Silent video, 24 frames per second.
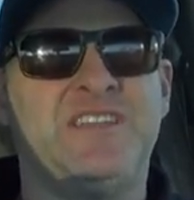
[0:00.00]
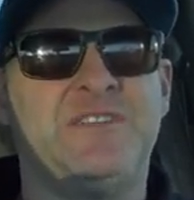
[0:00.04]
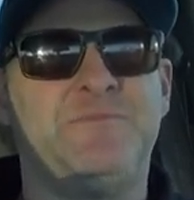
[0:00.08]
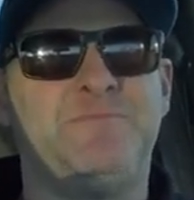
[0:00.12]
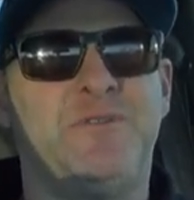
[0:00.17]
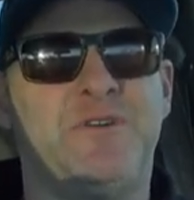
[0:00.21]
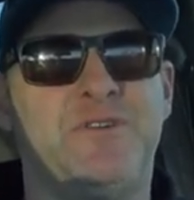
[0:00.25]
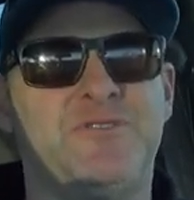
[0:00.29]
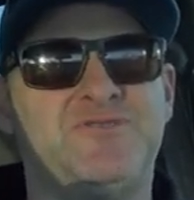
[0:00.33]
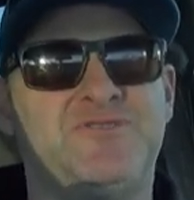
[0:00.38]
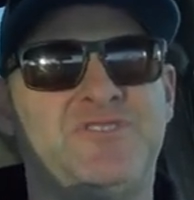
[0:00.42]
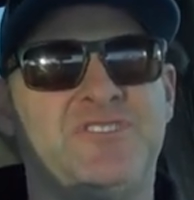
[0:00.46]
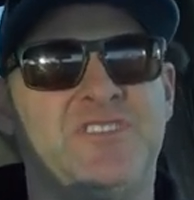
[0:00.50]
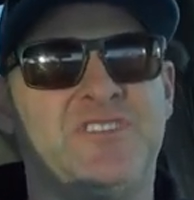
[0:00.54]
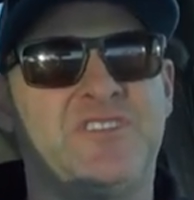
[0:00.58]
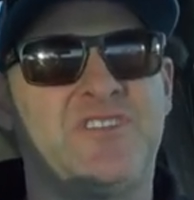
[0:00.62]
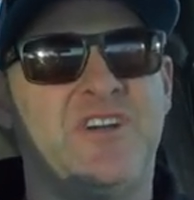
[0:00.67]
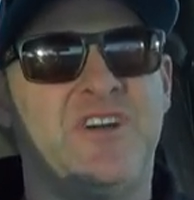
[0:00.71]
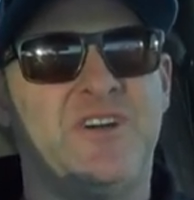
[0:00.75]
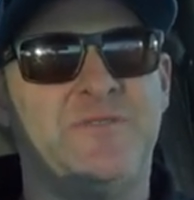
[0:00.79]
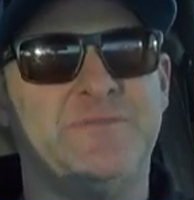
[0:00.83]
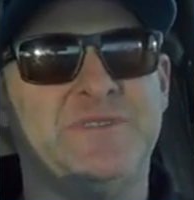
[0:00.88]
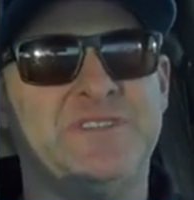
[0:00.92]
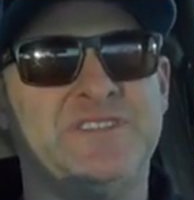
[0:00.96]
did post in the
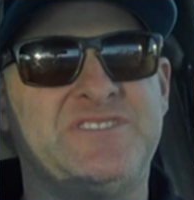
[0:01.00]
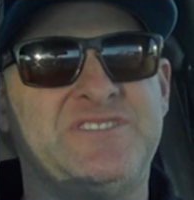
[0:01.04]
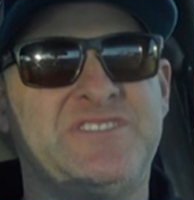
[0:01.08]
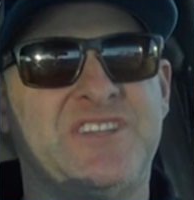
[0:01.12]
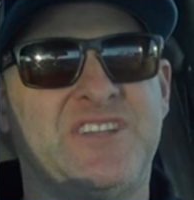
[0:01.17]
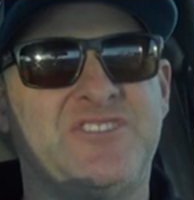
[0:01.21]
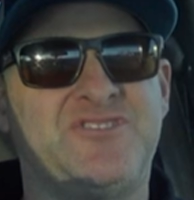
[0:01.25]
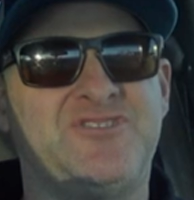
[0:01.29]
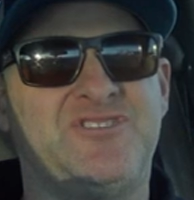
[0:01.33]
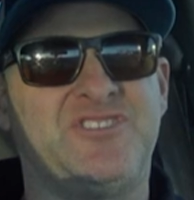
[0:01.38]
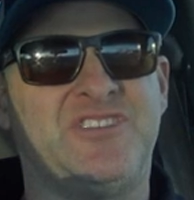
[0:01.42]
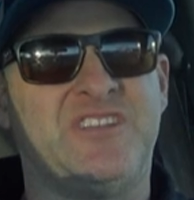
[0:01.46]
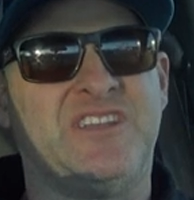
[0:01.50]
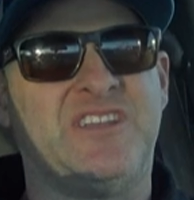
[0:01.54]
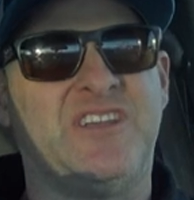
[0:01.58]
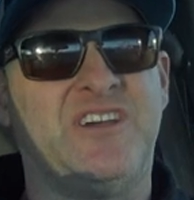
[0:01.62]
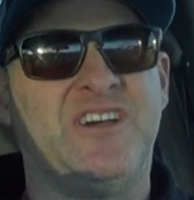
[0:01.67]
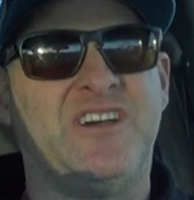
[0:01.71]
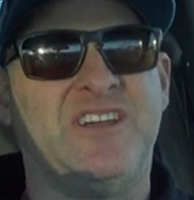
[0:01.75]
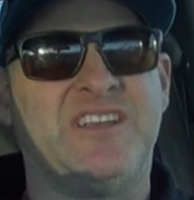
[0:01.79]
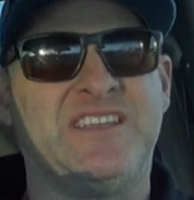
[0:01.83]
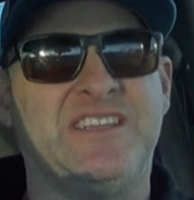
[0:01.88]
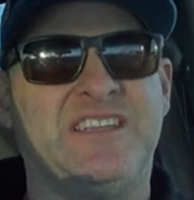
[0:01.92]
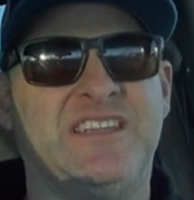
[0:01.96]
comments section
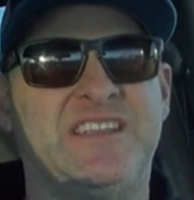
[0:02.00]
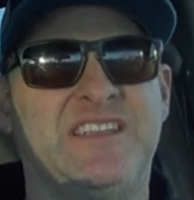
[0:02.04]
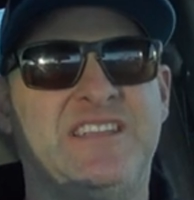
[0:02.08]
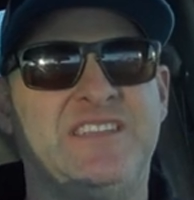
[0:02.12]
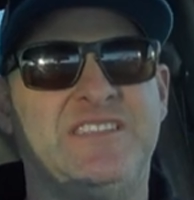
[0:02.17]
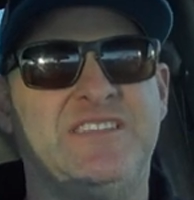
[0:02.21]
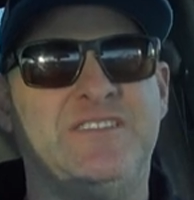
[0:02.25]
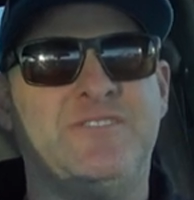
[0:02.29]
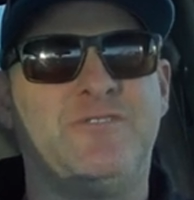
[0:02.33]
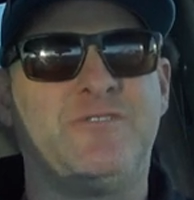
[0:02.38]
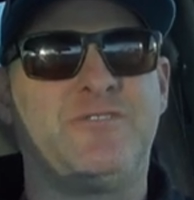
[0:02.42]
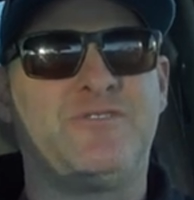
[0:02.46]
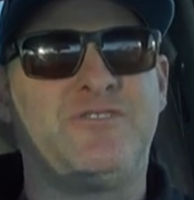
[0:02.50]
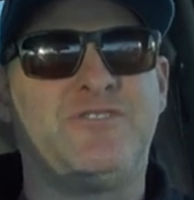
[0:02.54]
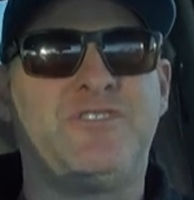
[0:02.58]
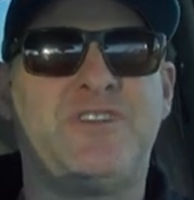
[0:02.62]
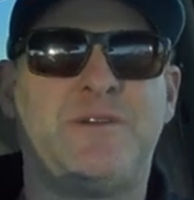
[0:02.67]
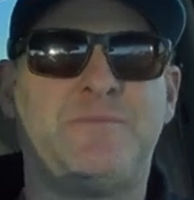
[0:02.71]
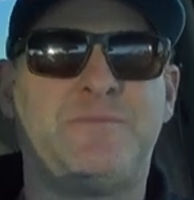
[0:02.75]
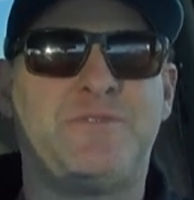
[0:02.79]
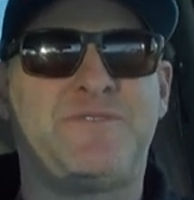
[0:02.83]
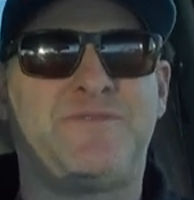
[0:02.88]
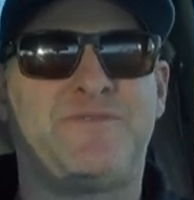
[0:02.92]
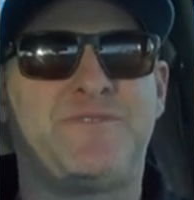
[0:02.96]
on getting the order
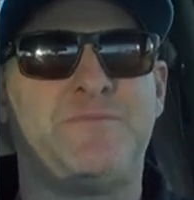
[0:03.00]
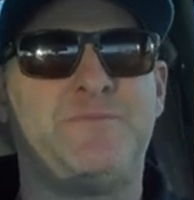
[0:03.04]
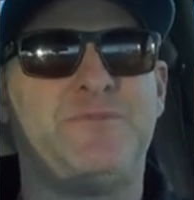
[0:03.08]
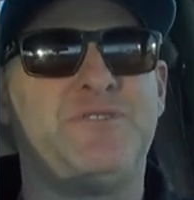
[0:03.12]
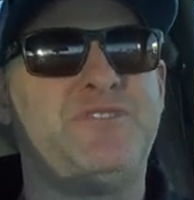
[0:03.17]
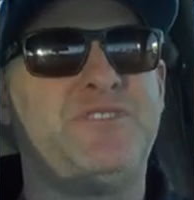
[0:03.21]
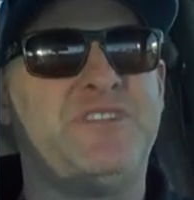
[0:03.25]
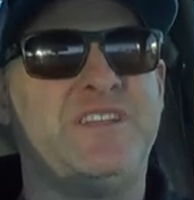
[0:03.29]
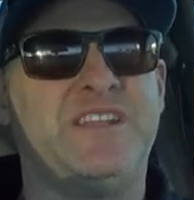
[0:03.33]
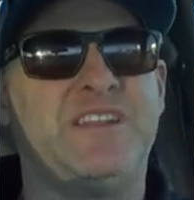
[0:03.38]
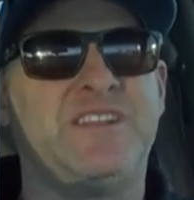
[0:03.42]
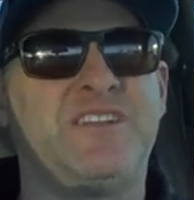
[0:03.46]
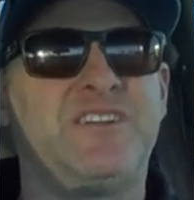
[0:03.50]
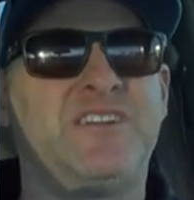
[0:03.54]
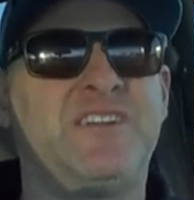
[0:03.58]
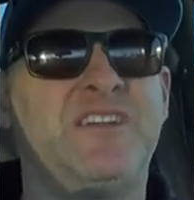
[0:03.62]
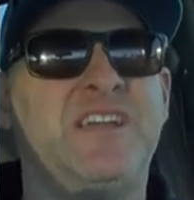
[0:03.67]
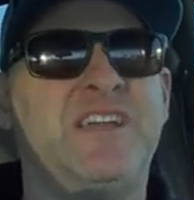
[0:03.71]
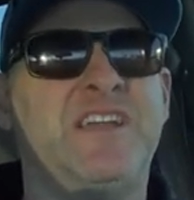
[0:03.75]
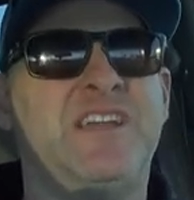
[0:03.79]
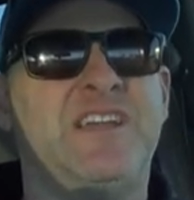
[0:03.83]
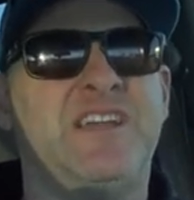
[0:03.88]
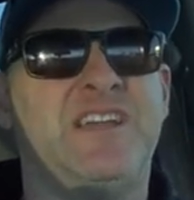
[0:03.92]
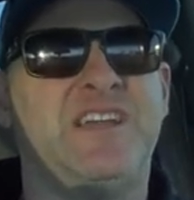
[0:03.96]
number from your dealer
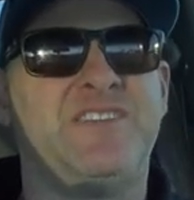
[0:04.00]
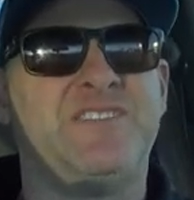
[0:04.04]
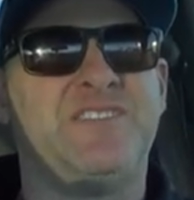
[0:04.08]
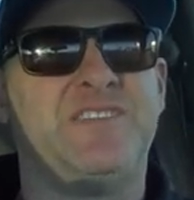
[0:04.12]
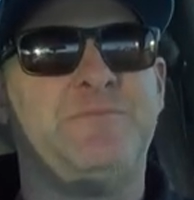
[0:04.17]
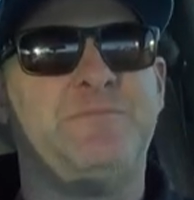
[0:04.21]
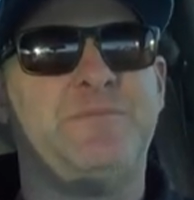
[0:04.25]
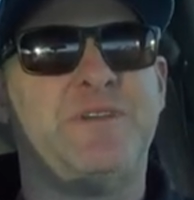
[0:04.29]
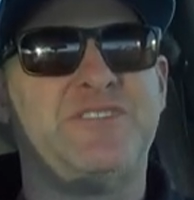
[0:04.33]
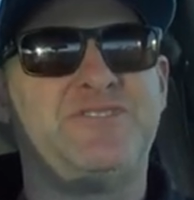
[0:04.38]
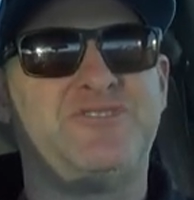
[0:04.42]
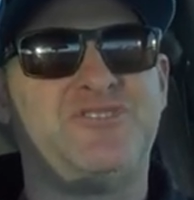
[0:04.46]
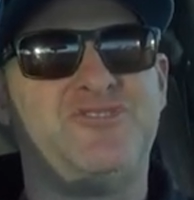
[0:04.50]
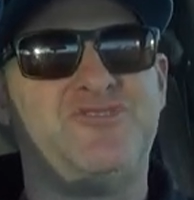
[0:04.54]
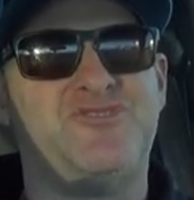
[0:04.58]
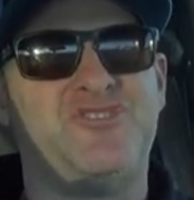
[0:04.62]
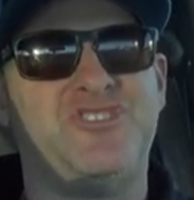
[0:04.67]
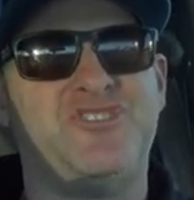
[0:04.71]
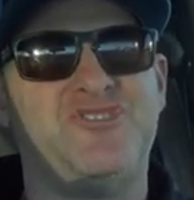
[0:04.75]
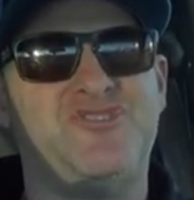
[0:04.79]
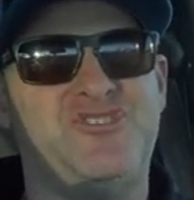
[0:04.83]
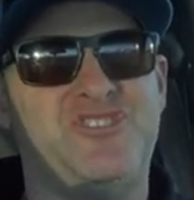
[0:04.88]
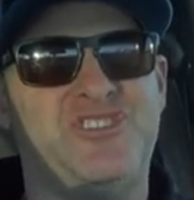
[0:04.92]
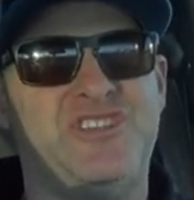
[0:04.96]
and then
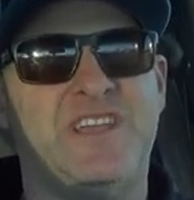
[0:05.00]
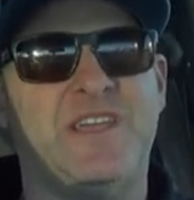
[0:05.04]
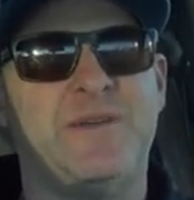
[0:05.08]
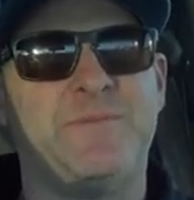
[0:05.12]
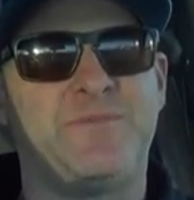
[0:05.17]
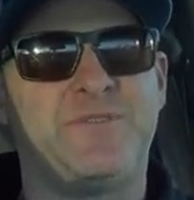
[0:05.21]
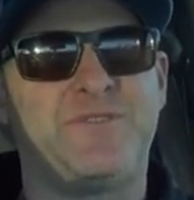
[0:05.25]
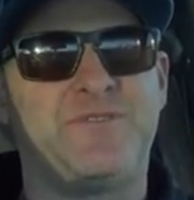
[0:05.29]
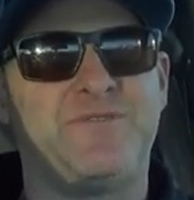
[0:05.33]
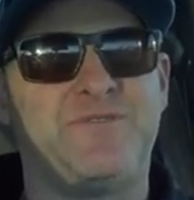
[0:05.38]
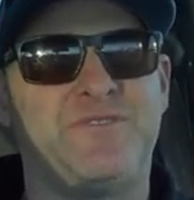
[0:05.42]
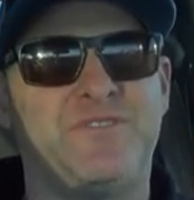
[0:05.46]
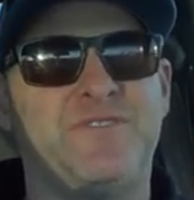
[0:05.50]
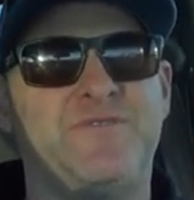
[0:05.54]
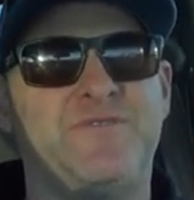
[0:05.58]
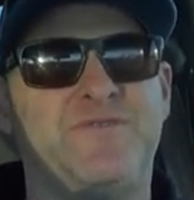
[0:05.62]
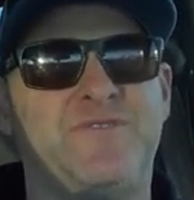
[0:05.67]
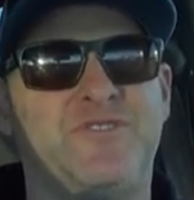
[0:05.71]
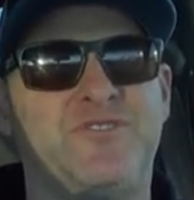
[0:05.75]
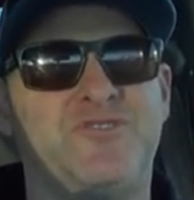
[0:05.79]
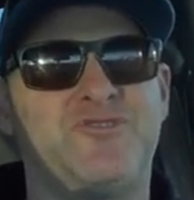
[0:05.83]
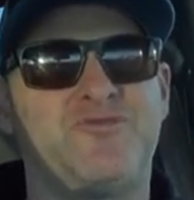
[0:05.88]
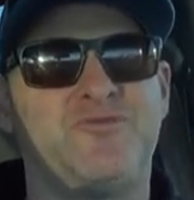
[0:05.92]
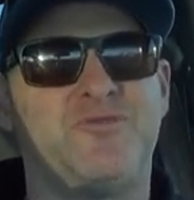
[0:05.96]
messaging GM through their
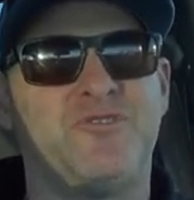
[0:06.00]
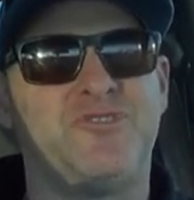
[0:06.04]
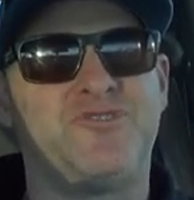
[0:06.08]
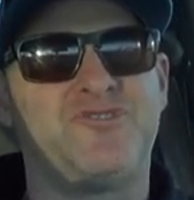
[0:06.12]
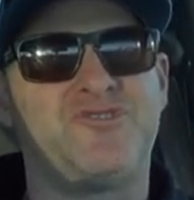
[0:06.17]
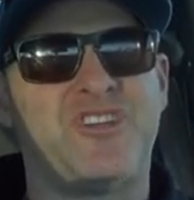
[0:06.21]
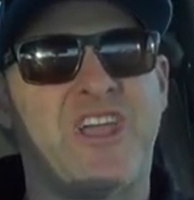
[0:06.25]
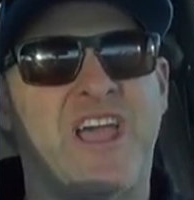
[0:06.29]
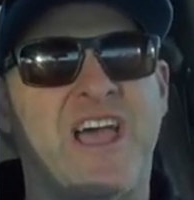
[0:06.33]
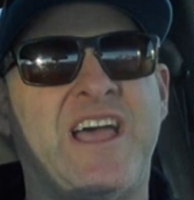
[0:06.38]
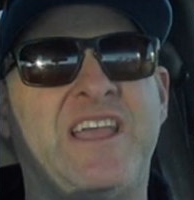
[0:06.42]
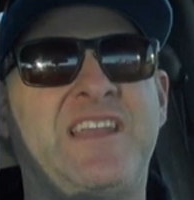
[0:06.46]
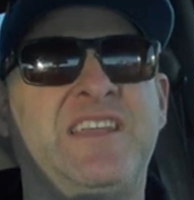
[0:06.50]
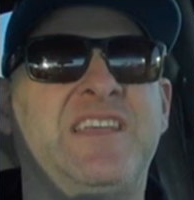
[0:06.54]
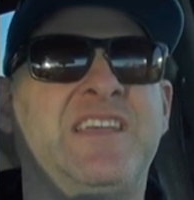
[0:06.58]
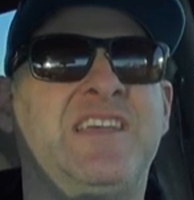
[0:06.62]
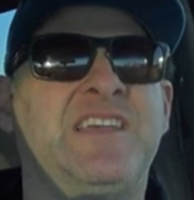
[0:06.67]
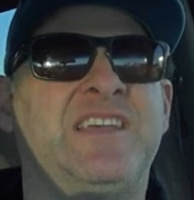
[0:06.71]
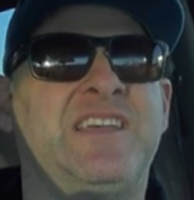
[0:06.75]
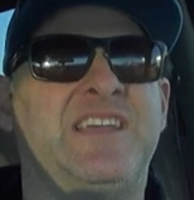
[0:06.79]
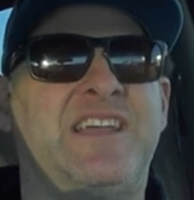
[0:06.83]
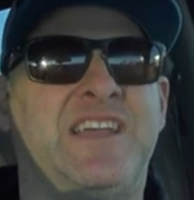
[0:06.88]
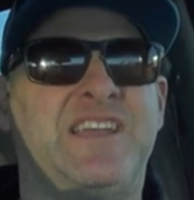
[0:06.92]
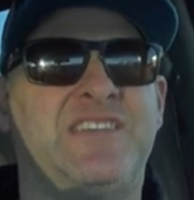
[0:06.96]
virtual chat
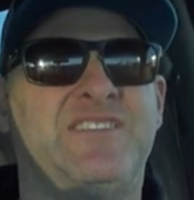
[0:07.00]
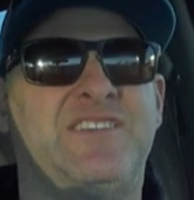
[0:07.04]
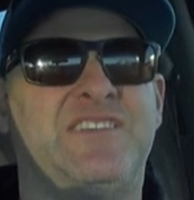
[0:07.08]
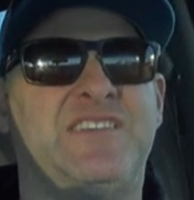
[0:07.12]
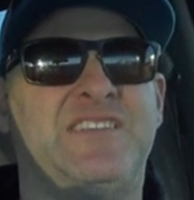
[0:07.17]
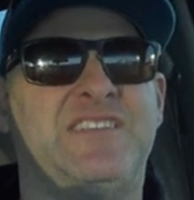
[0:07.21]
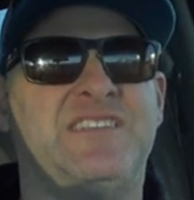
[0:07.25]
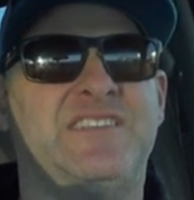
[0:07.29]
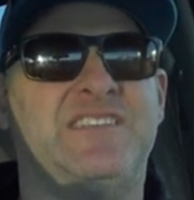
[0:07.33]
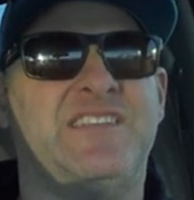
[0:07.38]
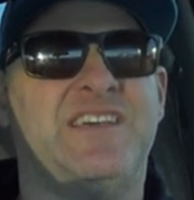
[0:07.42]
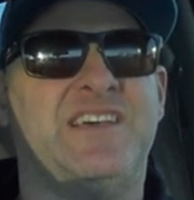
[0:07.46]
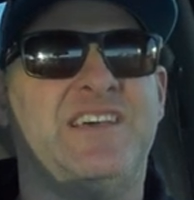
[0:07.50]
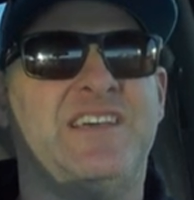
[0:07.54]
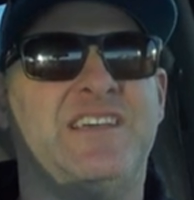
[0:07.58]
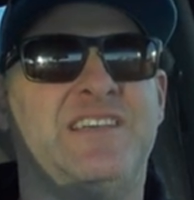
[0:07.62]
and then